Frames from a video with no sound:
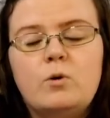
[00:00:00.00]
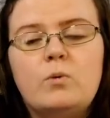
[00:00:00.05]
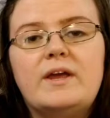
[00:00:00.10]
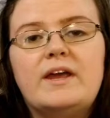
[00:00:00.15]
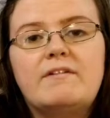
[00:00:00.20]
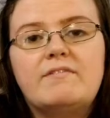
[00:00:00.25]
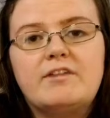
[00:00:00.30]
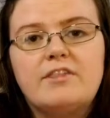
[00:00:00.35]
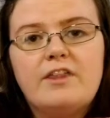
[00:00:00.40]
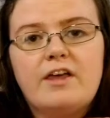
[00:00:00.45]
We
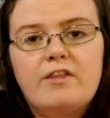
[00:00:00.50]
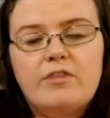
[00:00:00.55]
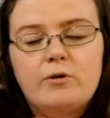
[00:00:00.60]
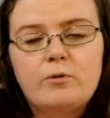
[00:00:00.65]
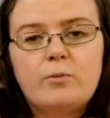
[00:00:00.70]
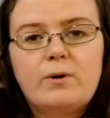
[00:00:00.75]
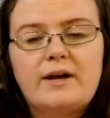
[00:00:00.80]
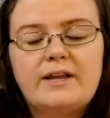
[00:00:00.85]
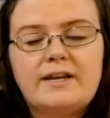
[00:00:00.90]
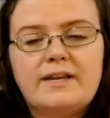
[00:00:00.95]
have
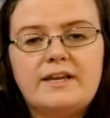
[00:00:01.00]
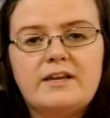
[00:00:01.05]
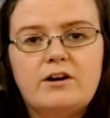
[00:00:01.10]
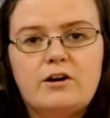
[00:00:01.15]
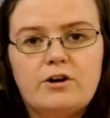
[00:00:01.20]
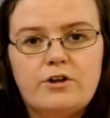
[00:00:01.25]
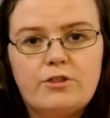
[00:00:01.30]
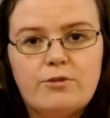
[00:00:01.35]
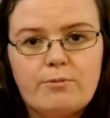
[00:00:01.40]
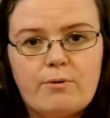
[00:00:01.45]
another one in
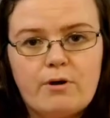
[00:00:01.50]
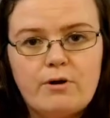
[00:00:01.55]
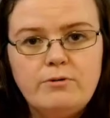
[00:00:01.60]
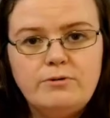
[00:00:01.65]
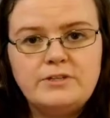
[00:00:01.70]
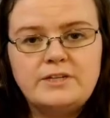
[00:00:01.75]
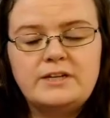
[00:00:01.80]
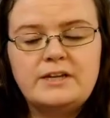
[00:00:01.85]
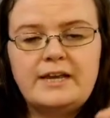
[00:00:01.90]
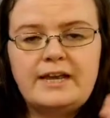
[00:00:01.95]
our
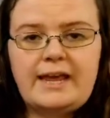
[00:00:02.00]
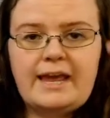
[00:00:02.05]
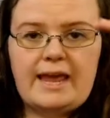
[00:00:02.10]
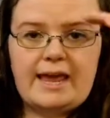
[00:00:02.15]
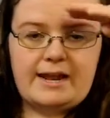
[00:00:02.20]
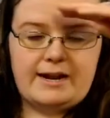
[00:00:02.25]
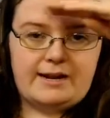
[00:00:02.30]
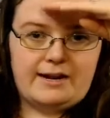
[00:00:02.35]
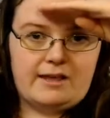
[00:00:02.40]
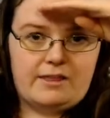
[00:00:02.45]
throat
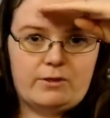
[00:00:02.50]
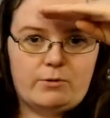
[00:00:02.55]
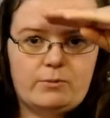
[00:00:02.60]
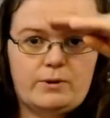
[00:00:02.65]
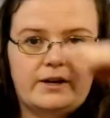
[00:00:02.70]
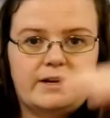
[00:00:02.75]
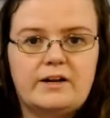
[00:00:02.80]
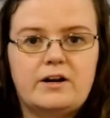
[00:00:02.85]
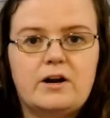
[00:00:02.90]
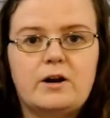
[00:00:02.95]
and another
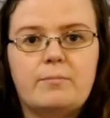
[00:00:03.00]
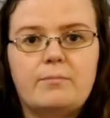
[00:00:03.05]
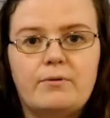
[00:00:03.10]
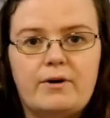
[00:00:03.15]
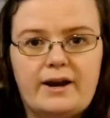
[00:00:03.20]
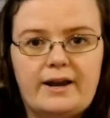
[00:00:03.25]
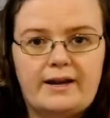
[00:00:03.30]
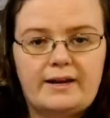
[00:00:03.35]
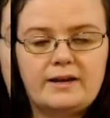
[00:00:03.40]
one in our brain.